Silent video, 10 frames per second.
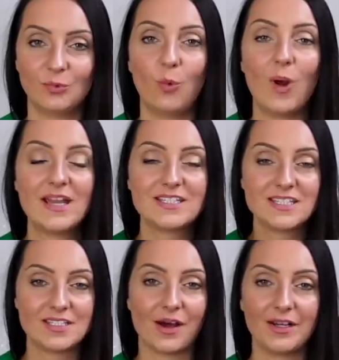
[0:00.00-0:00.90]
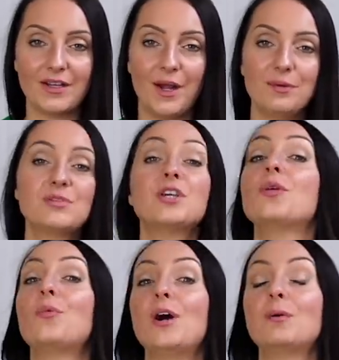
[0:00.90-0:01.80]
wear designer to
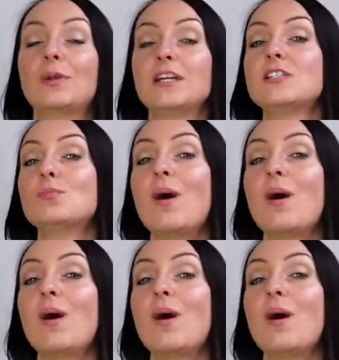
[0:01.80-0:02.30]
the workplace.